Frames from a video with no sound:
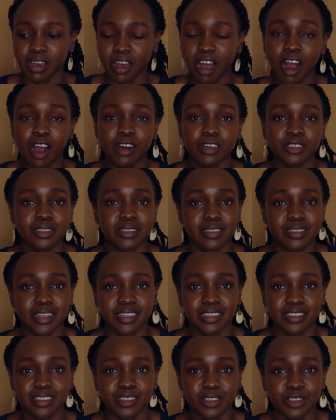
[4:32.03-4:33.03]
art
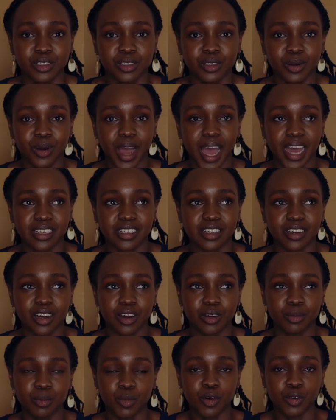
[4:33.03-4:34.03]
that had
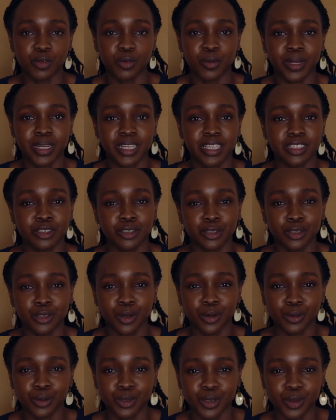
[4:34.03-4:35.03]
a more religious
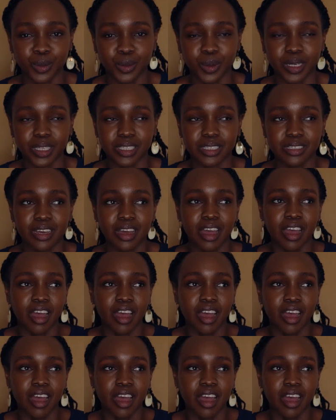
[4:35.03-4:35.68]
tone to it.